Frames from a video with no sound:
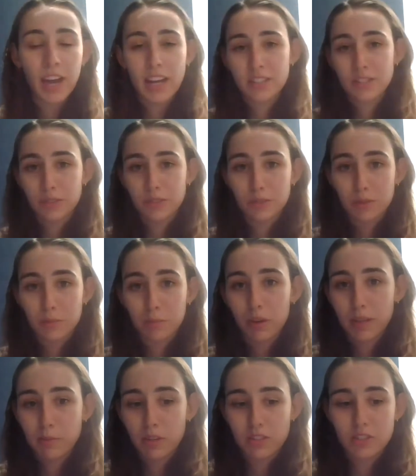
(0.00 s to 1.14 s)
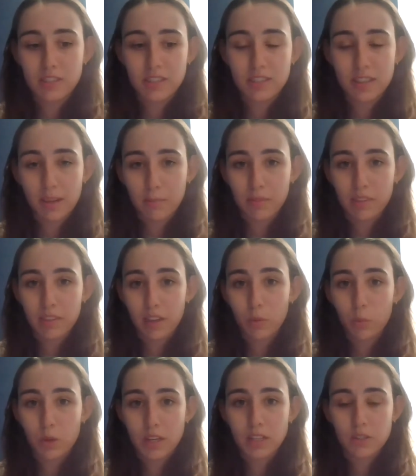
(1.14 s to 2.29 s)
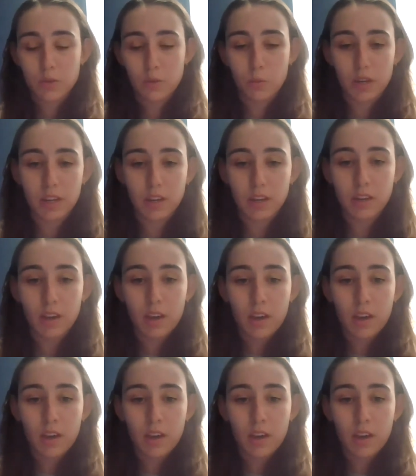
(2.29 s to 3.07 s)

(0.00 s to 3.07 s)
I do pretty much the same thing week to week.